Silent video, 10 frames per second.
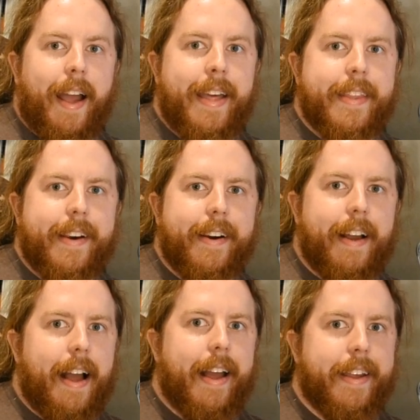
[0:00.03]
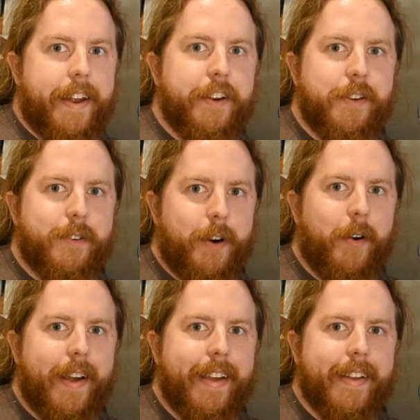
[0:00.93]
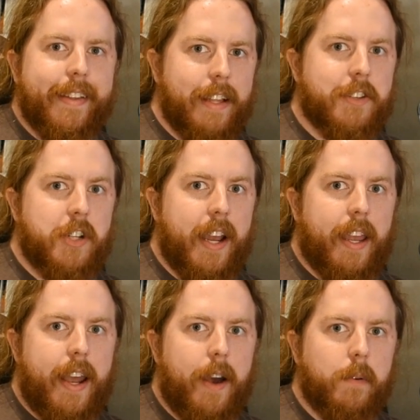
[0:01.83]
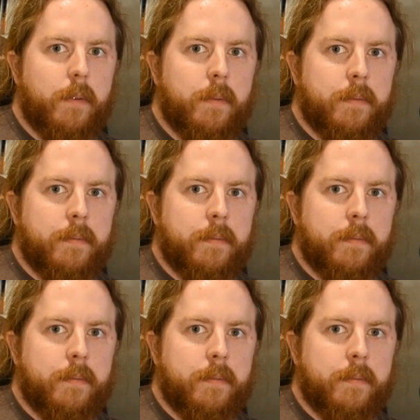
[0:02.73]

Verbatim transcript: Hi there, I got a new toy. Let's check it out.